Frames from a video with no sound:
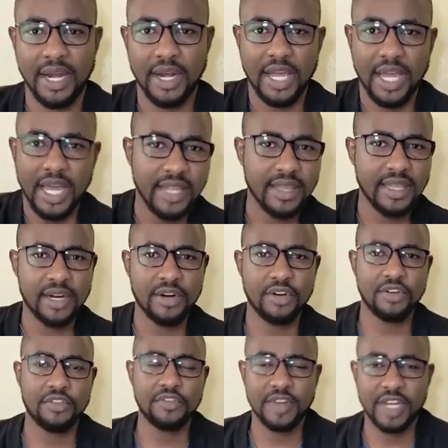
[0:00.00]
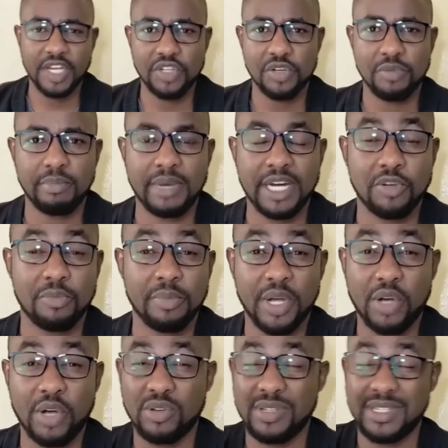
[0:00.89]
and hit that
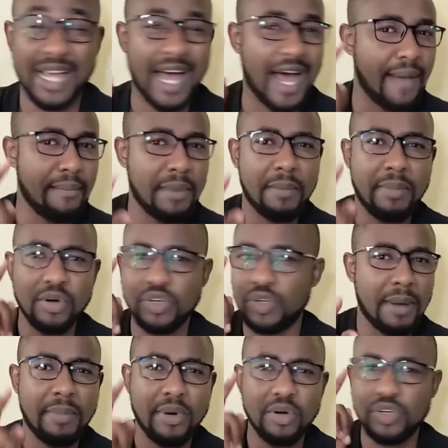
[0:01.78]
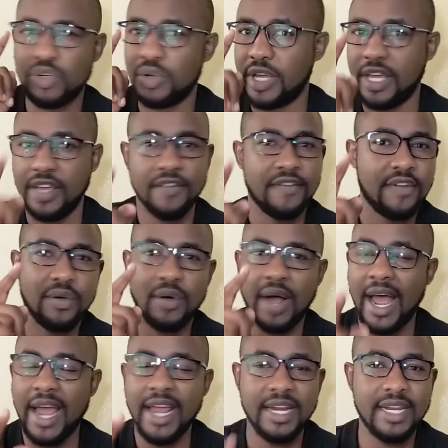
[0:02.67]
notification button, because I'm about to give
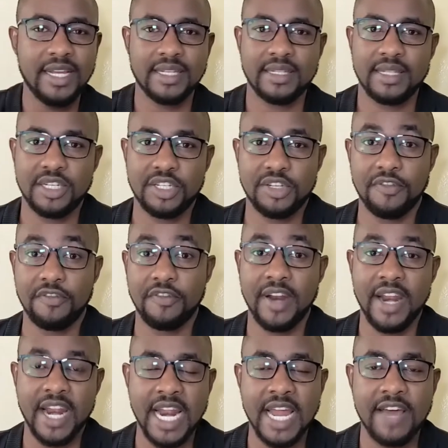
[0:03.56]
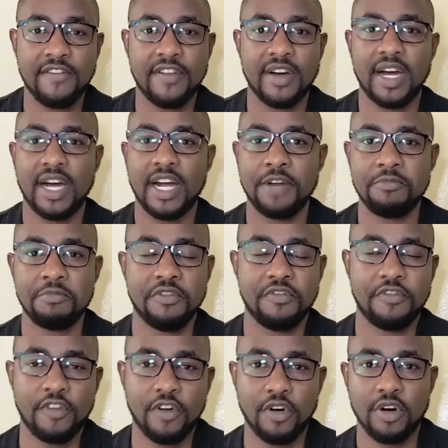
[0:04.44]
you ideas that you've never heard
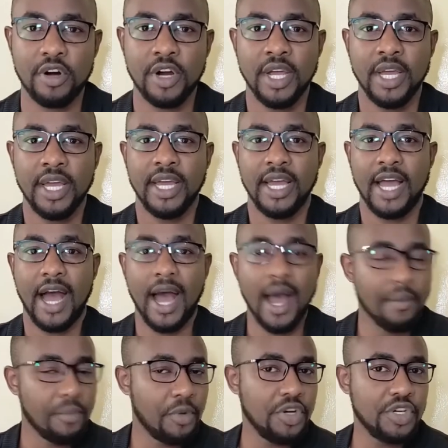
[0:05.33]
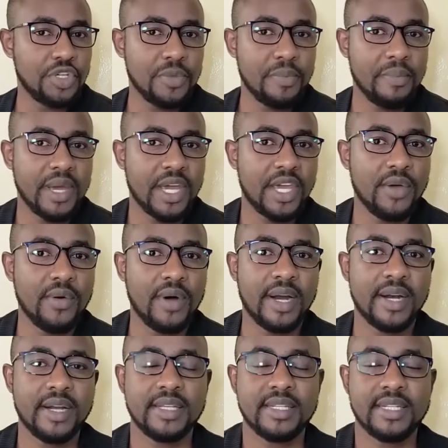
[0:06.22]
before. I'm going to make you
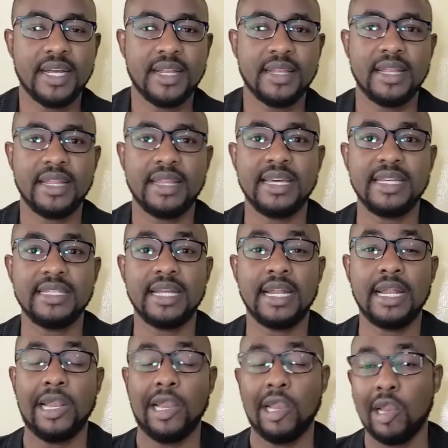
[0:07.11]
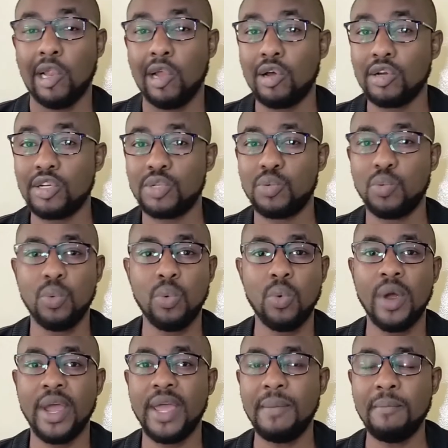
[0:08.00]
understand that there's a lot
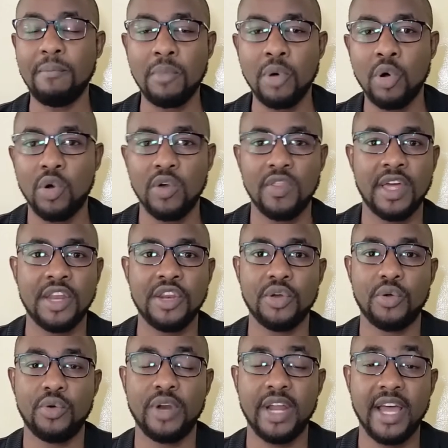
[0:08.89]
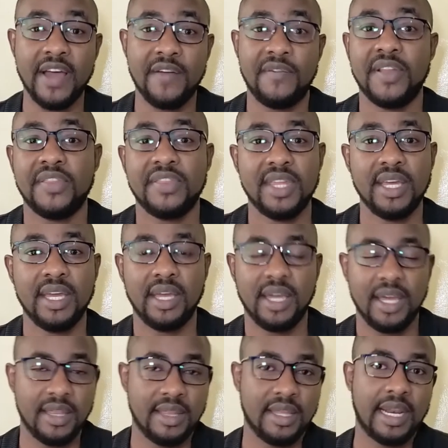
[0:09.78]
way more than you could ever
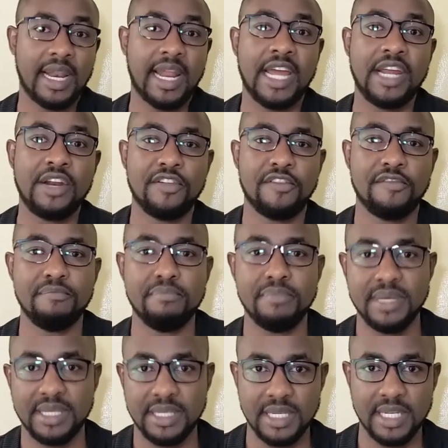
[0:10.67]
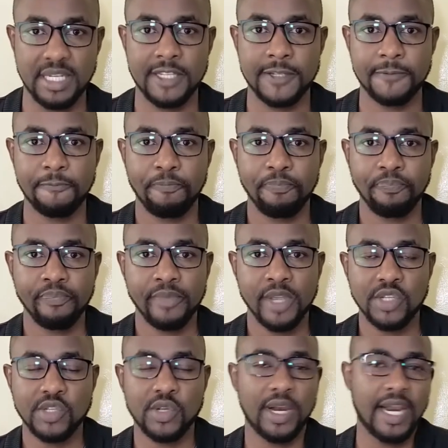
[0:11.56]
think in the line of business.
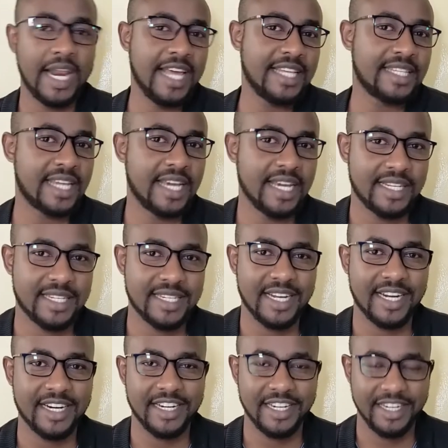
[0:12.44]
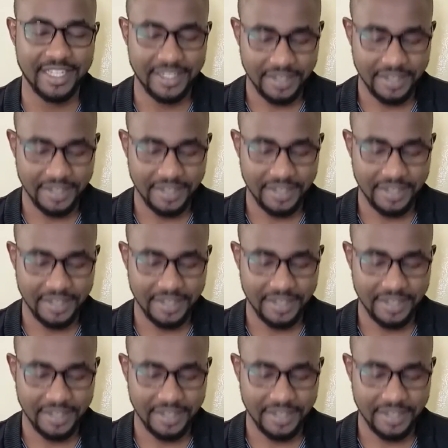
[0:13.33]
So let's get started.